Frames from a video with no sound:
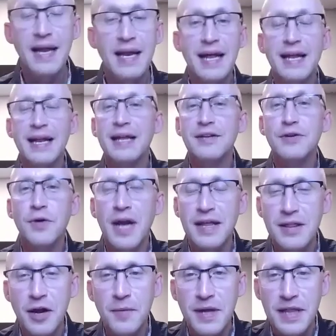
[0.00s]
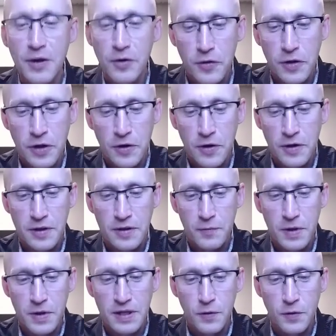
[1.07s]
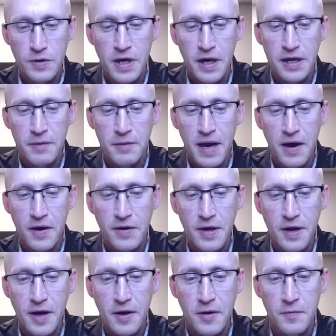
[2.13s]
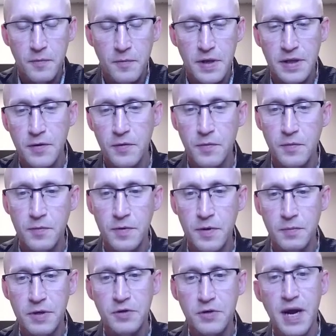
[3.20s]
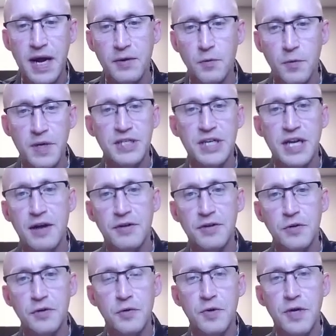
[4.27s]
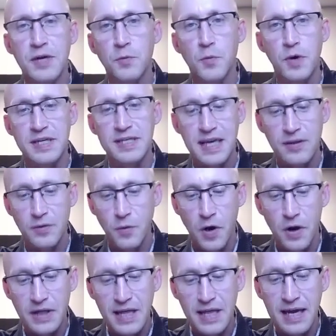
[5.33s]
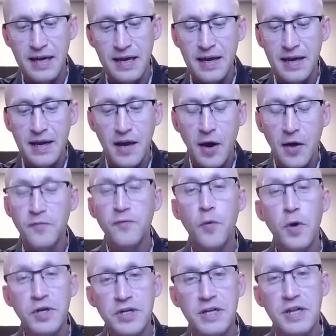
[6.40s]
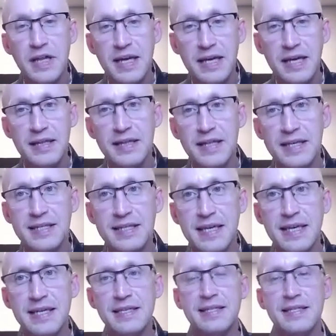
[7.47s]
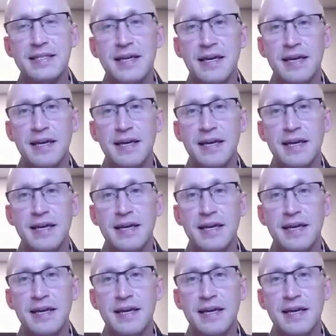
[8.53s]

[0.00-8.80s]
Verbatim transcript: and I do, and I thought about that earlier, and when you were talking about um, when the, the betrayed were reaching out to you, and you didn't want to say the wrong thing. Unfortunately, this is